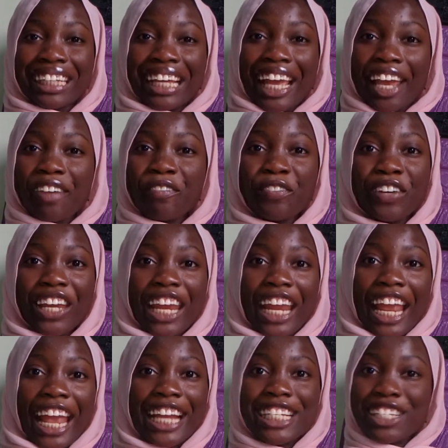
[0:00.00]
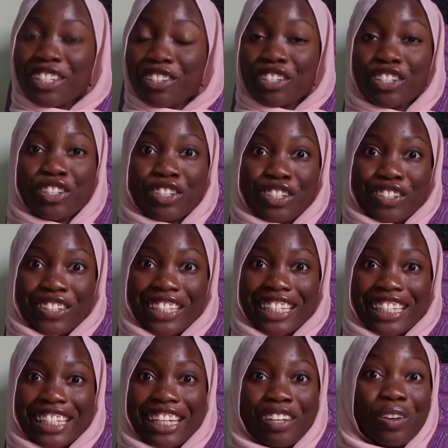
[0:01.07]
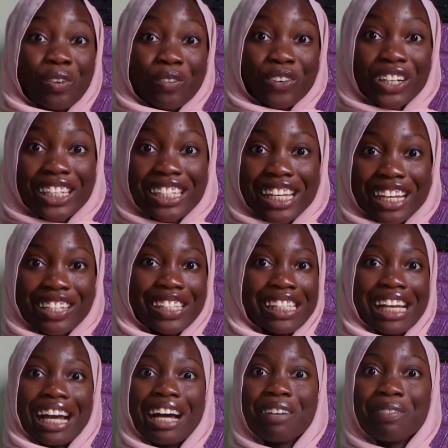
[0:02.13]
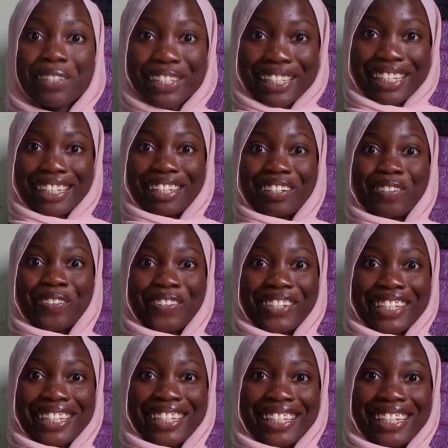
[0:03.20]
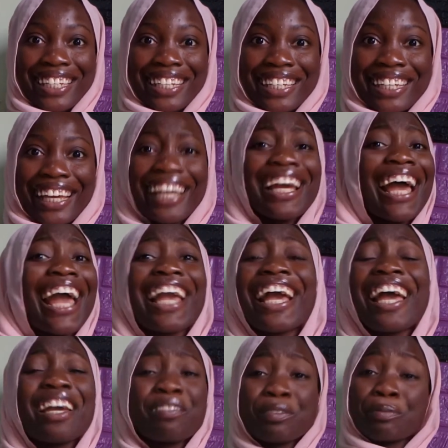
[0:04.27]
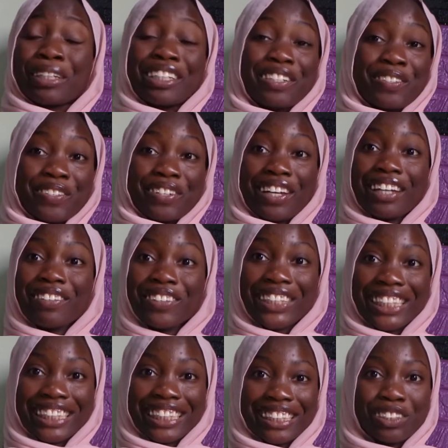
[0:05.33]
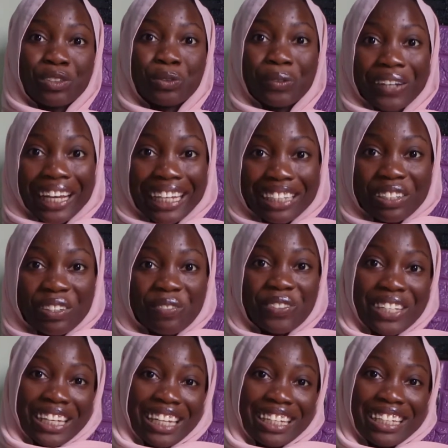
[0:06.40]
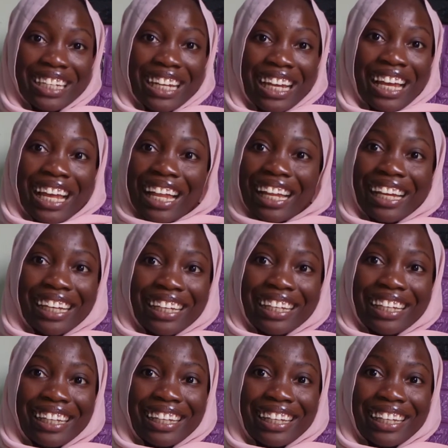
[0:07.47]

Every engineering student in a university actually have to take that course. Like, I can't even begin to narrate the stress of taking, like,